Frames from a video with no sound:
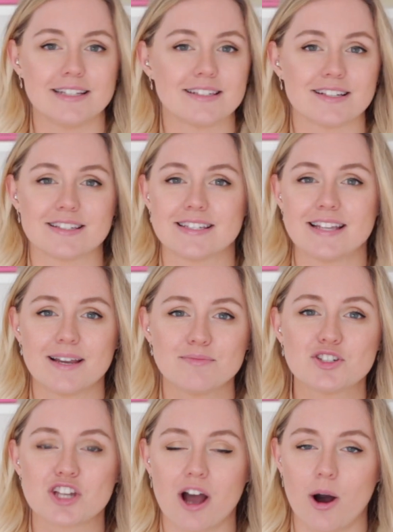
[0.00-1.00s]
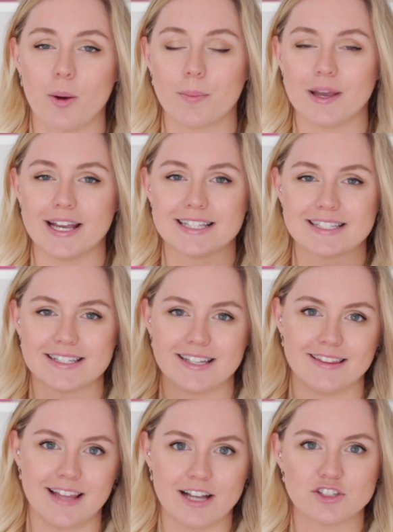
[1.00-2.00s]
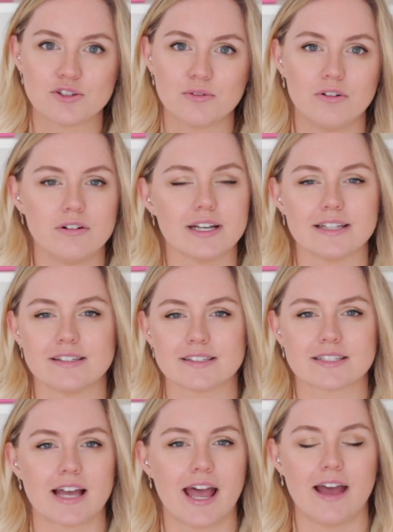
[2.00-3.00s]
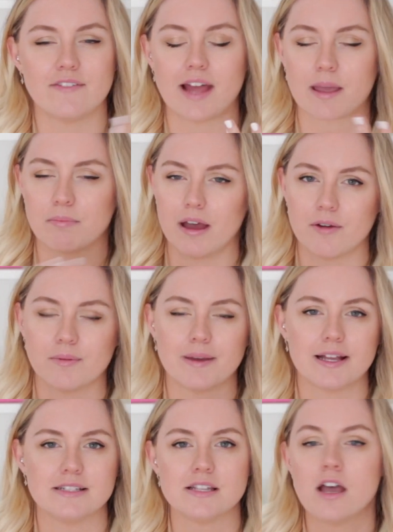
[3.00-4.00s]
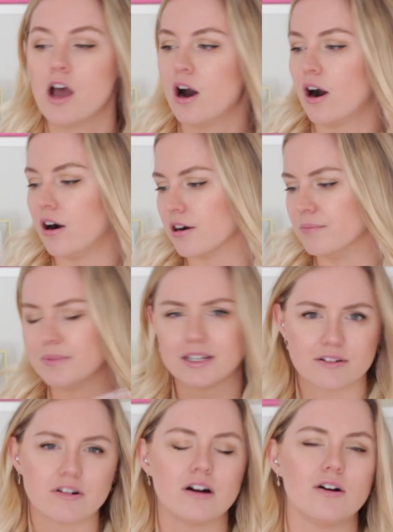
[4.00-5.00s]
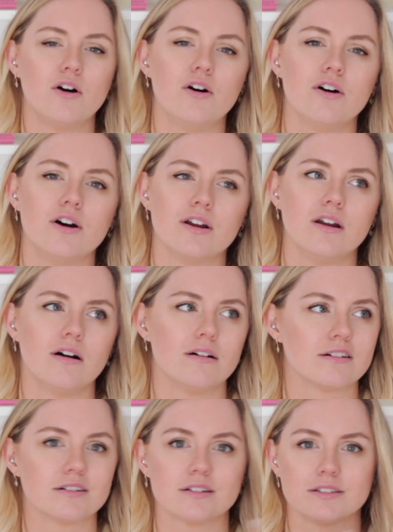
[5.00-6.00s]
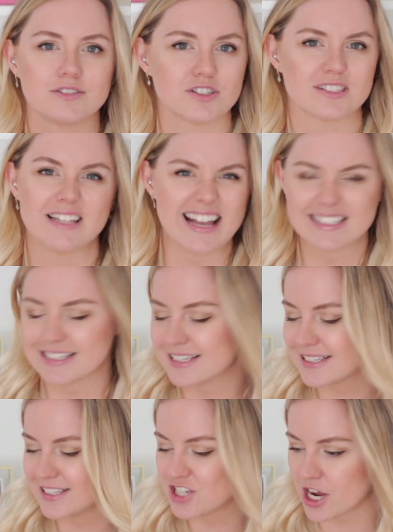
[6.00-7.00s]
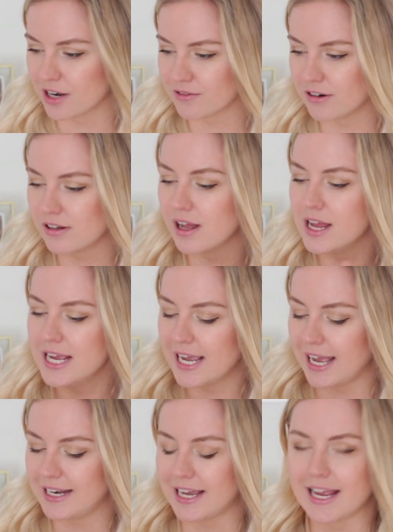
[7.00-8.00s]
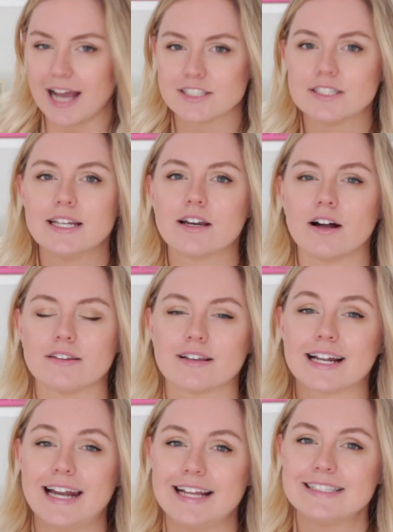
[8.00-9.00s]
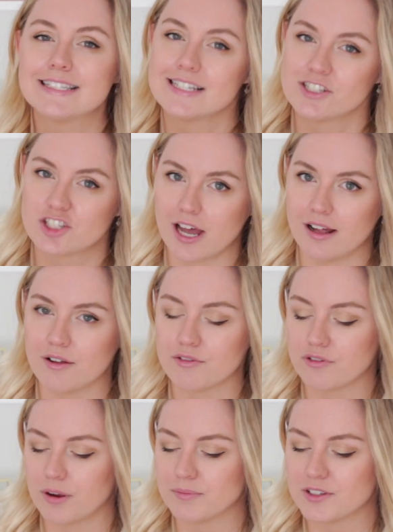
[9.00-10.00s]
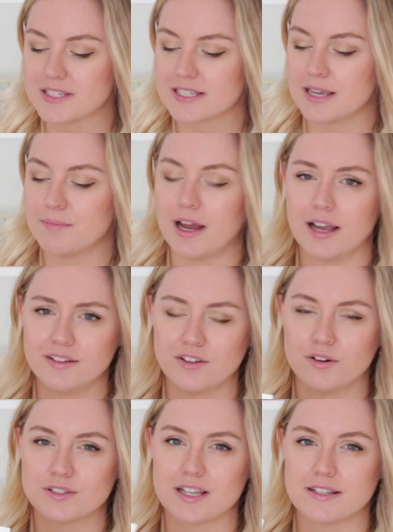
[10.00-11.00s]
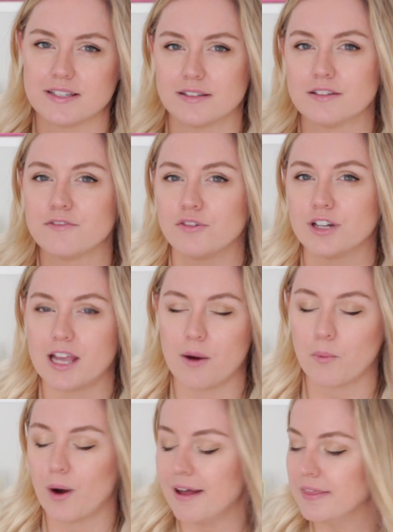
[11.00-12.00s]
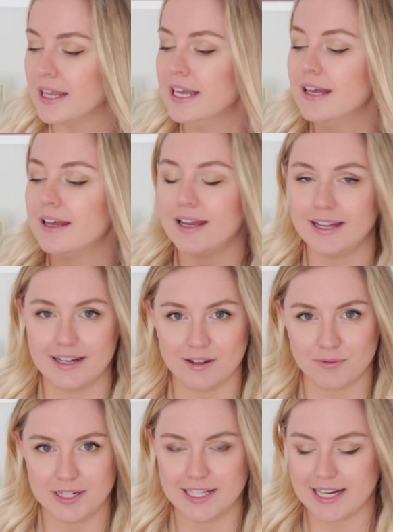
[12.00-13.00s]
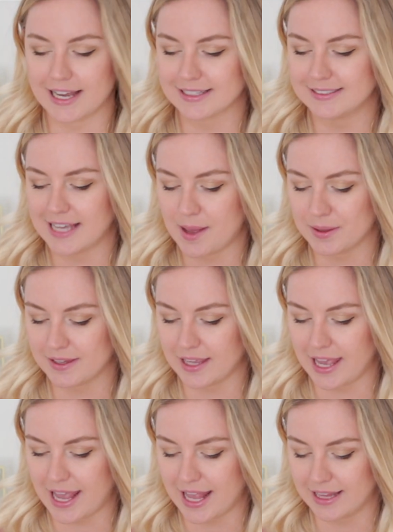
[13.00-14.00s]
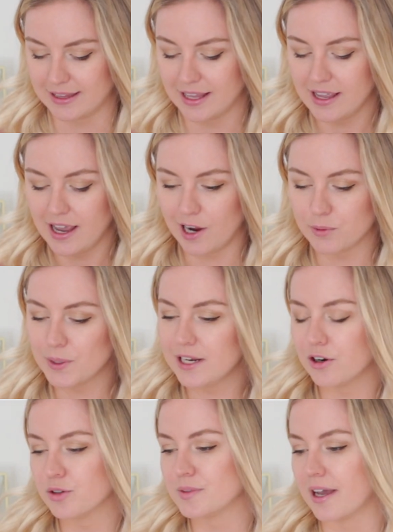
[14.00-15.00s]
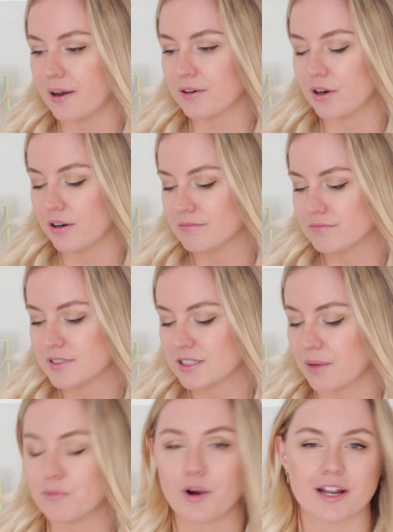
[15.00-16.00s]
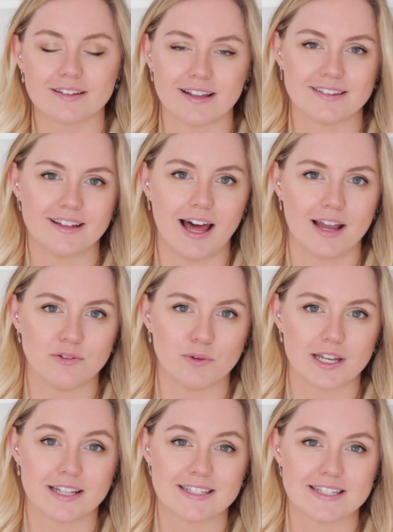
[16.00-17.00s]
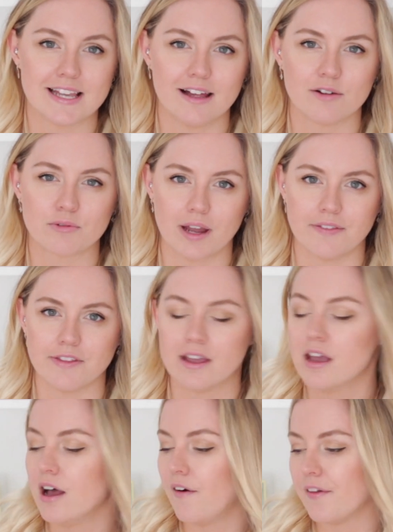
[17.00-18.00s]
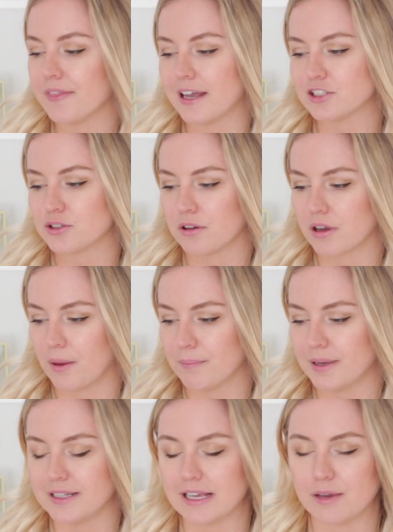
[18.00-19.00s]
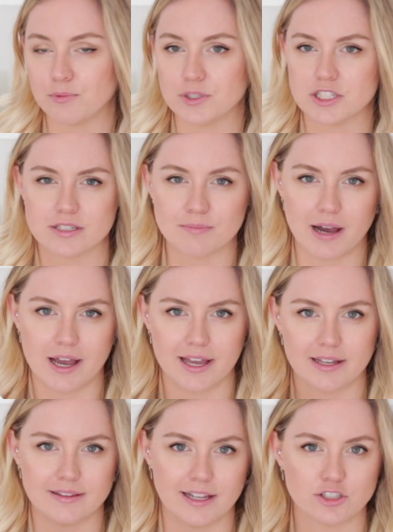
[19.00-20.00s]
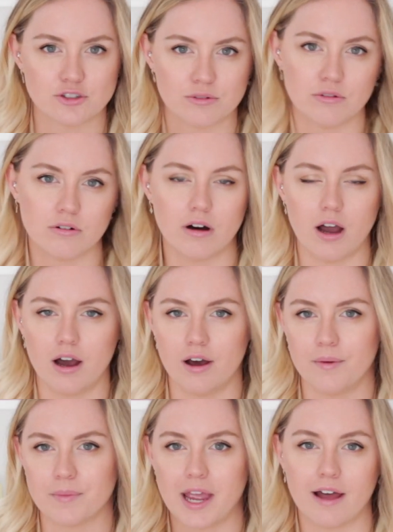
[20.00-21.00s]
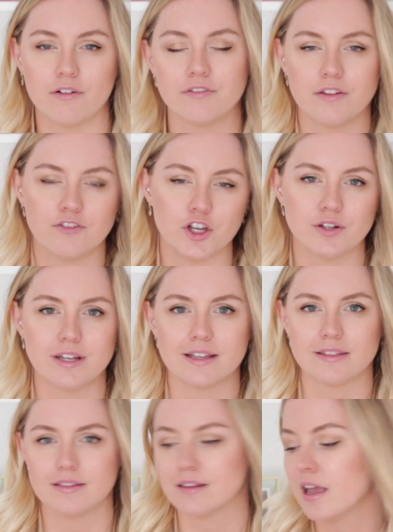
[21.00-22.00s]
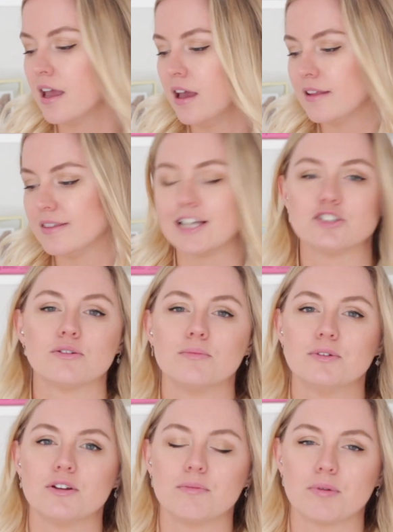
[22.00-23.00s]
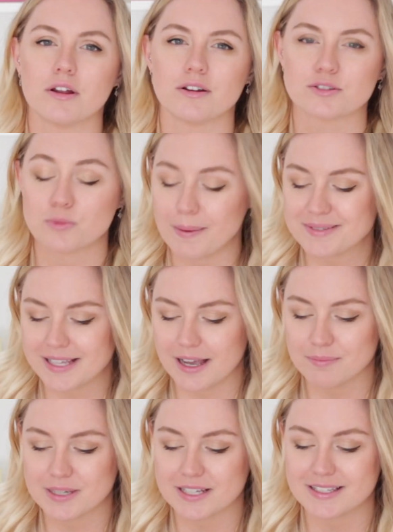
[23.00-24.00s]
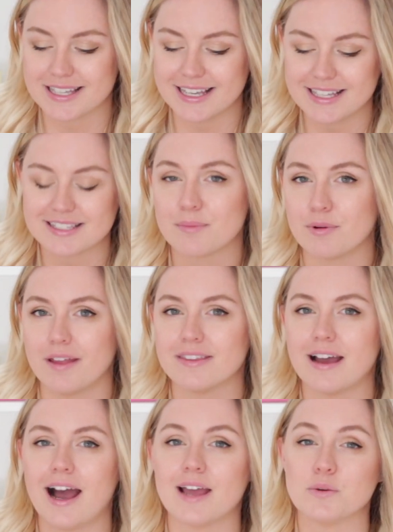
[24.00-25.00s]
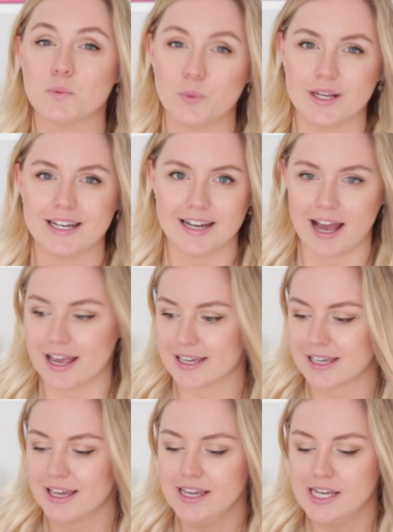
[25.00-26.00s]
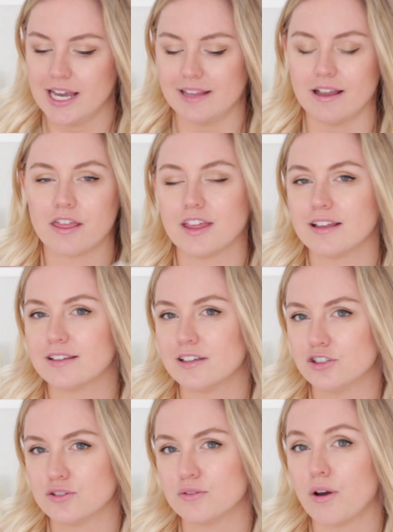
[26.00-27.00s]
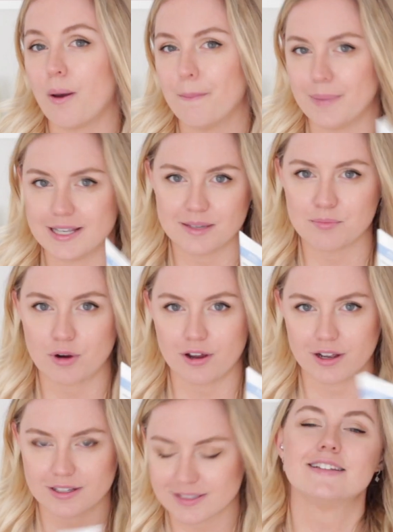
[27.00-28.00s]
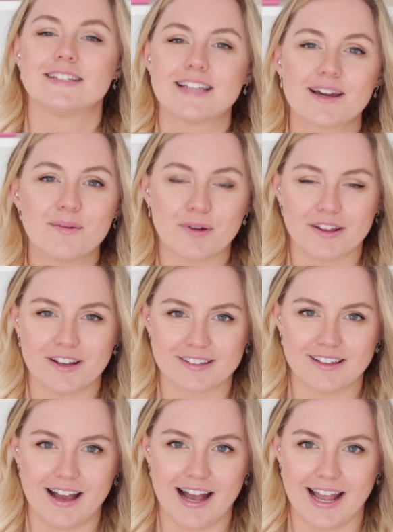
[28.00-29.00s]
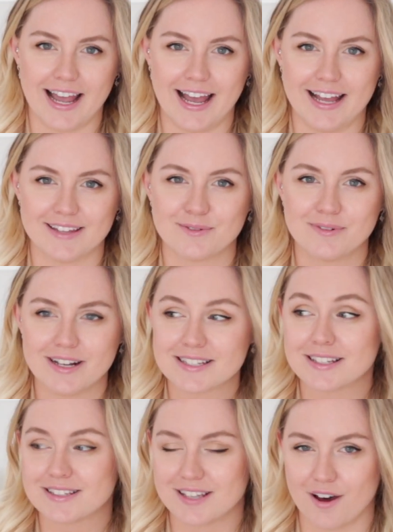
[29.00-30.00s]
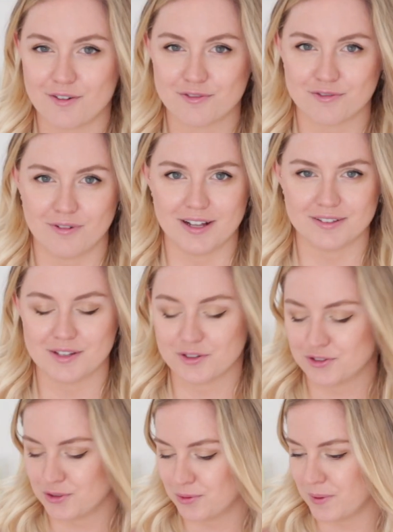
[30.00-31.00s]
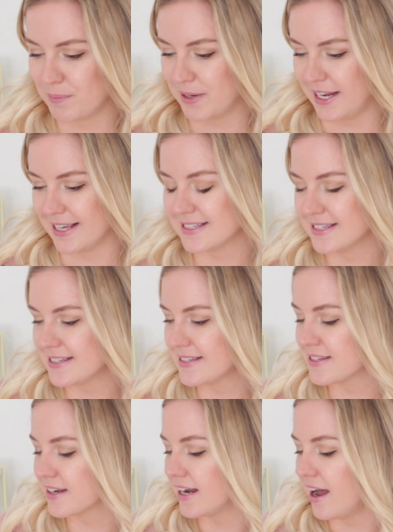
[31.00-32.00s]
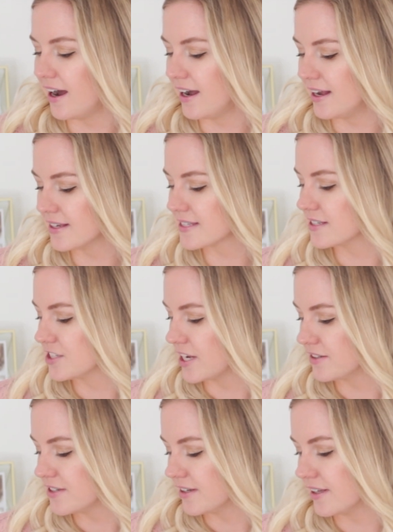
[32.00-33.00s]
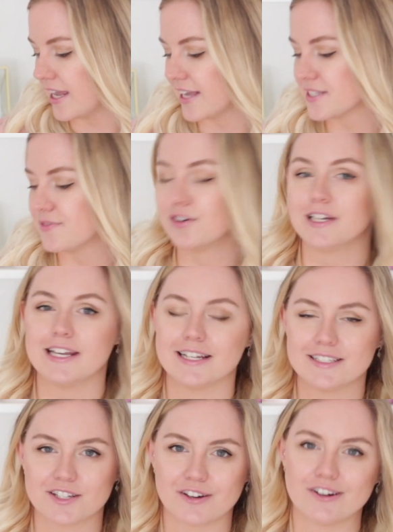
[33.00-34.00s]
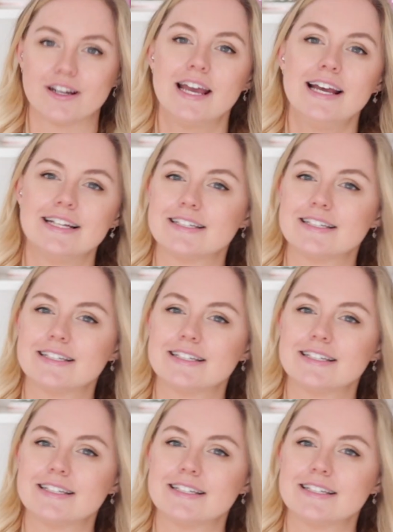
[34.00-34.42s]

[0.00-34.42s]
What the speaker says: It does the same job. It's natural. It doesn't have like paraben or mineral oil or just nasties in general. And I actually got the cleansing gel from the same line, the Rosa Centifolia one, and I really like that. And I really hope that somewhere down the line we can sell Ren on Natural Company, which is my natural healthy food and natural beauty products website, because it's a brand that I really like and I think they do amazing products. The second product that I had was a tough one to replace. This is a Clarins Gentle Exfoliator.